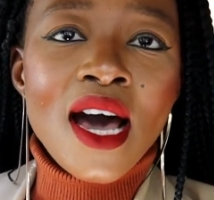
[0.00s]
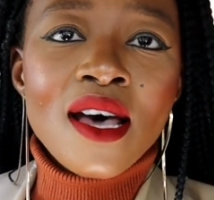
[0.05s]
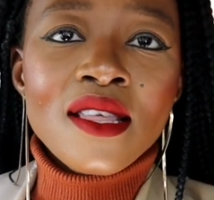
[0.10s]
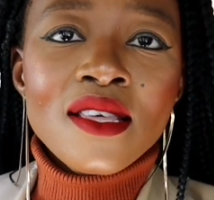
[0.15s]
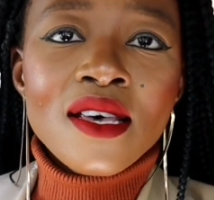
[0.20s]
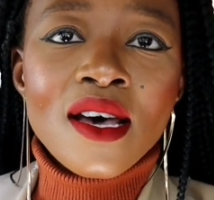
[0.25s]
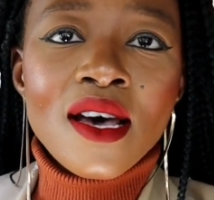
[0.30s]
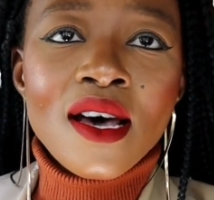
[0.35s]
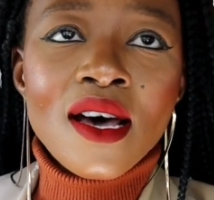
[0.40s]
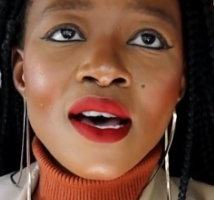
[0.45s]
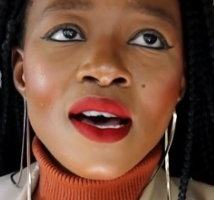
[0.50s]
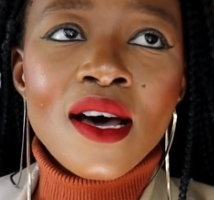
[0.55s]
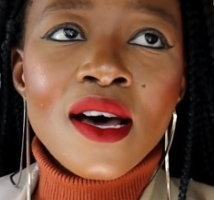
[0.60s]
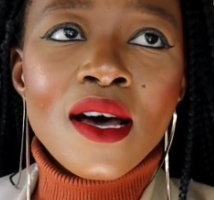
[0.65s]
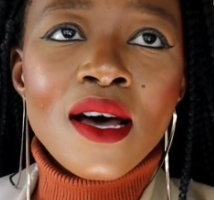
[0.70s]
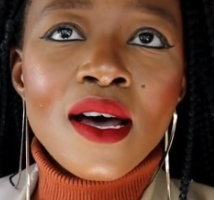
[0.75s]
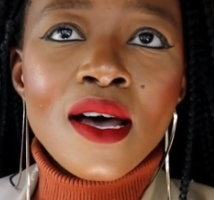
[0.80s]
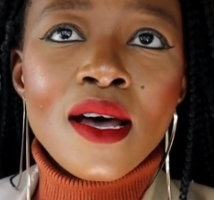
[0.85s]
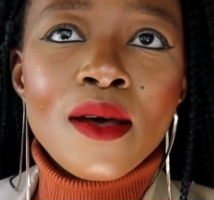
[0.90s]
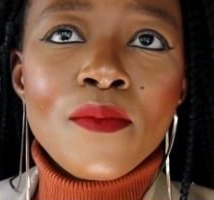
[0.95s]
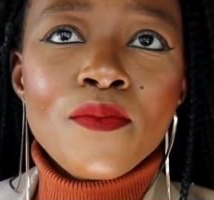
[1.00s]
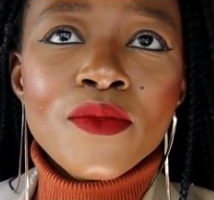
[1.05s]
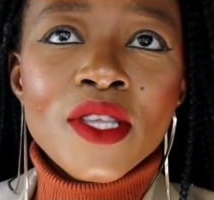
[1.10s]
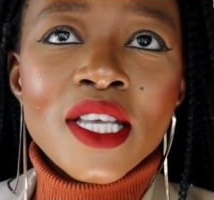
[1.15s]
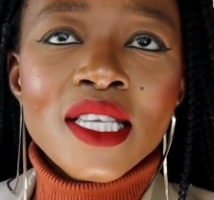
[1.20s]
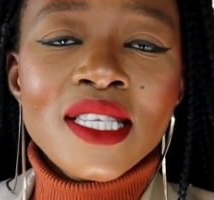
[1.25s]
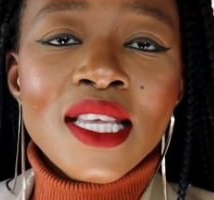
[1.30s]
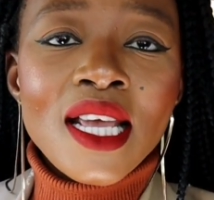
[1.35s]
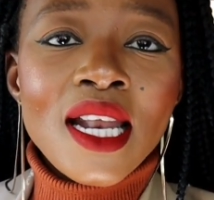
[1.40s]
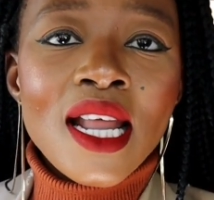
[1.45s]
other
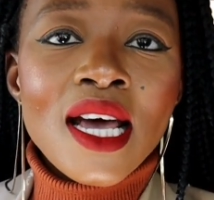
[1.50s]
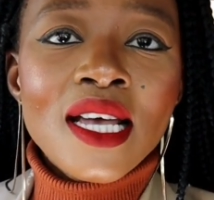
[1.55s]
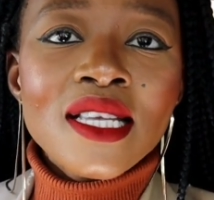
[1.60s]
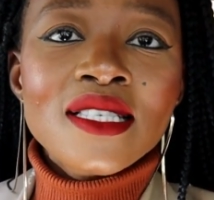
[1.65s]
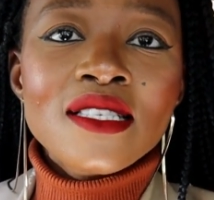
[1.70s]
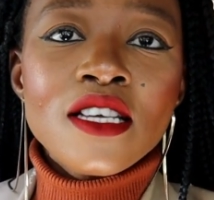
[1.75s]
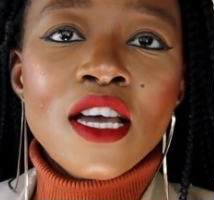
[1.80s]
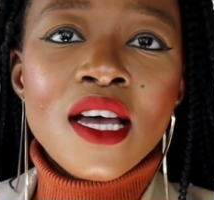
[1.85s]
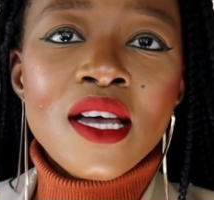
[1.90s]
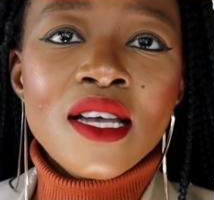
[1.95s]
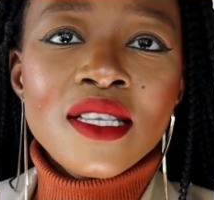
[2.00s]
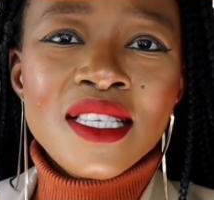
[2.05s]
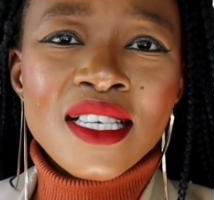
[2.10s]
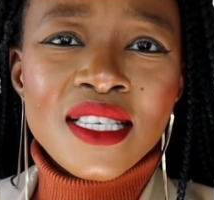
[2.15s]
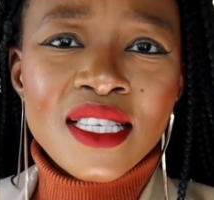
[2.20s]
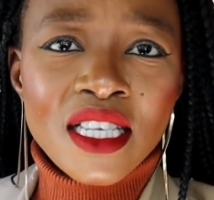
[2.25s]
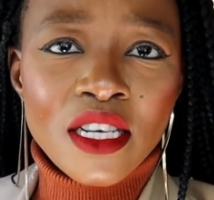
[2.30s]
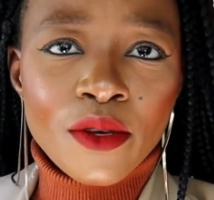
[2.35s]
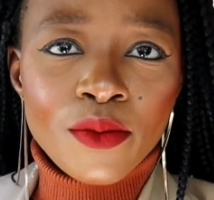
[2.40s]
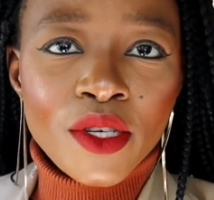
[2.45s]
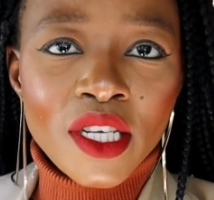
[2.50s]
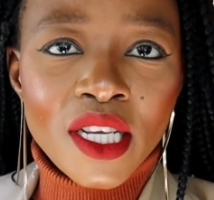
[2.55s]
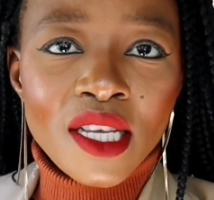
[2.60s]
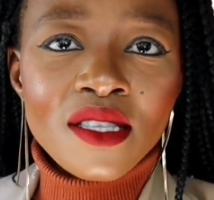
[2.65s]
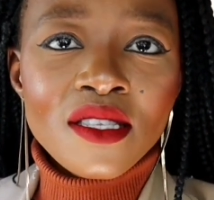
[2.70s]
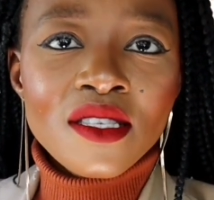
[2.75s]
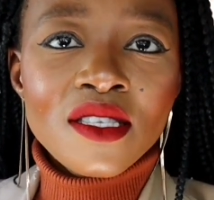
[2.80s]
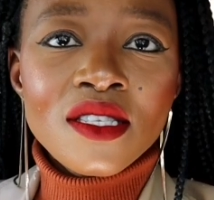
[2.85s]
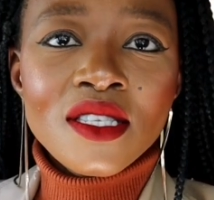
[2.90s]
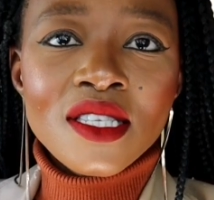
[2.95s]
sellers'
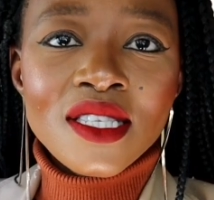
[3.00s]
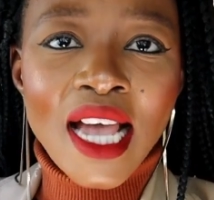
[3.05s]
descriptions,